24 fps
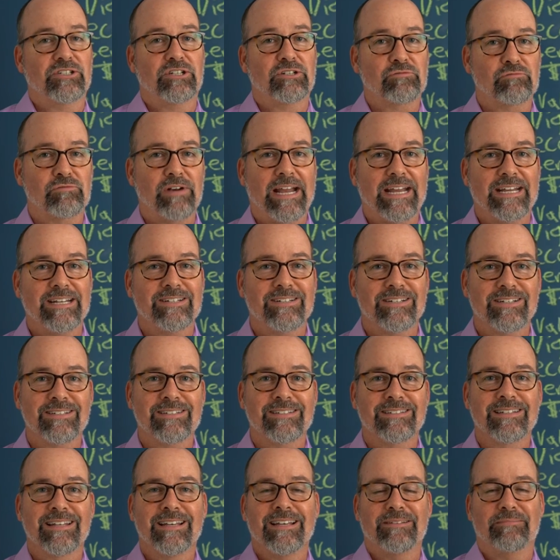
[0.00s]

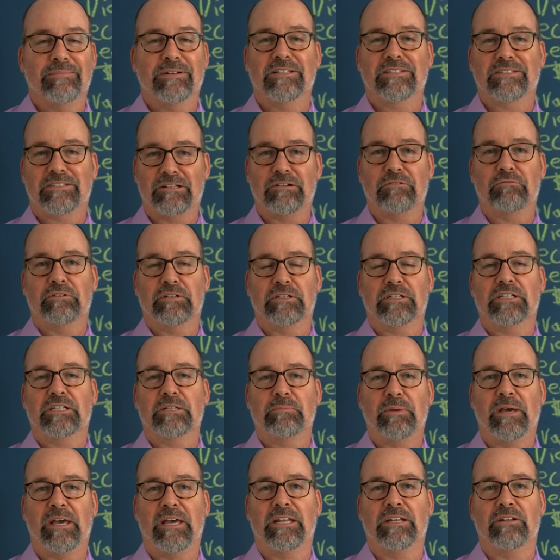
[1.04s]
ranges, but it's going to really
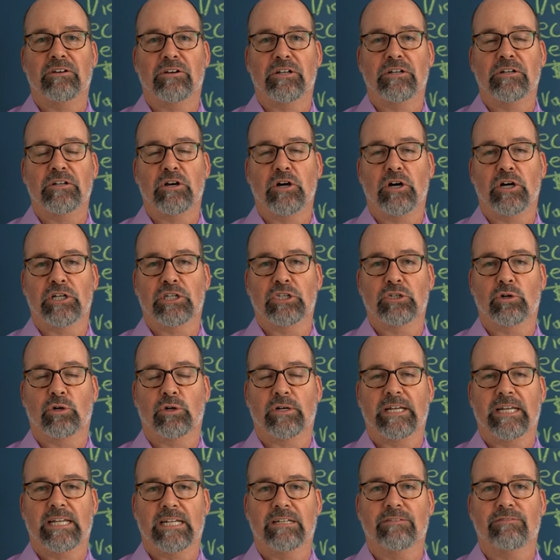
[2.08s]
depend on
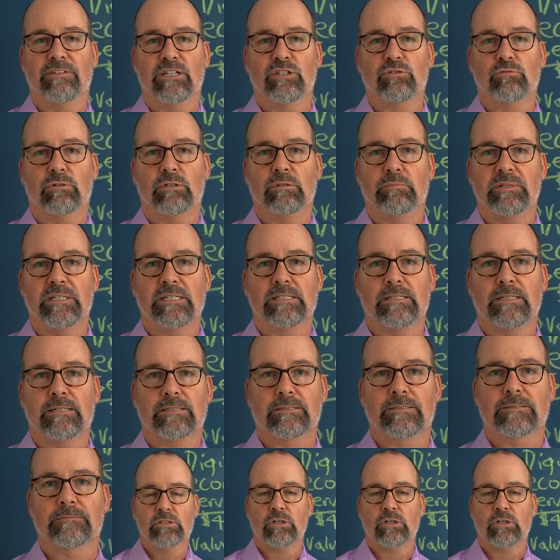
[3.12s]
your individual business.